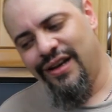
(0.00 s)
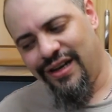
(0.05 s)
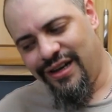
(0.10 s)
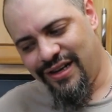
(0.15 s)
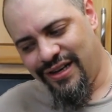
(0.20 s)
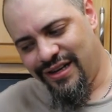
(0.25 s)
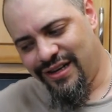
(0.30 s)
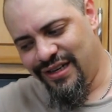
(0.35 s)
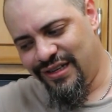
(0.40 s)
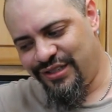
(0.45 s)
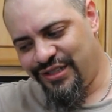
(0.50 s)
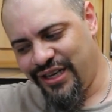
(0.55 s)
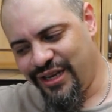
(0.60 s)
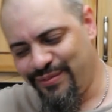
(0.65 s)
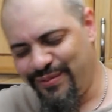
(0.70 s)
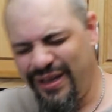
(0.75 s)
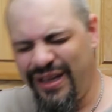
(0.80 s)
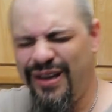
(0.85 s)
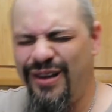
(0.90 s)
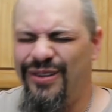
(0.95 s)

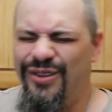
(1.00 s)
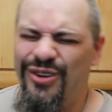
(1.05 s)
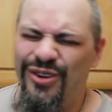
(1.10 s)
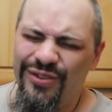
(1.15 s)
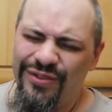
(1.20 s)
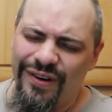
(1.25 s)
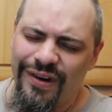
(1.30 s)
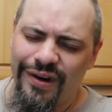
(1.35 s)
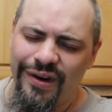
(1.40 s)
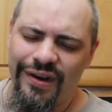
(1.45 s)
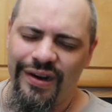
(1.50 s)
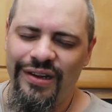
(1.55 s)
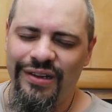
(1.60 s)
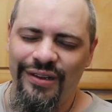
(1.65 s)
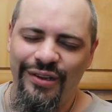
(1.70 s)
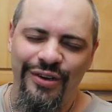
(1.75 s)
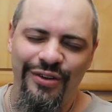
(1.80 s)
Check me out over on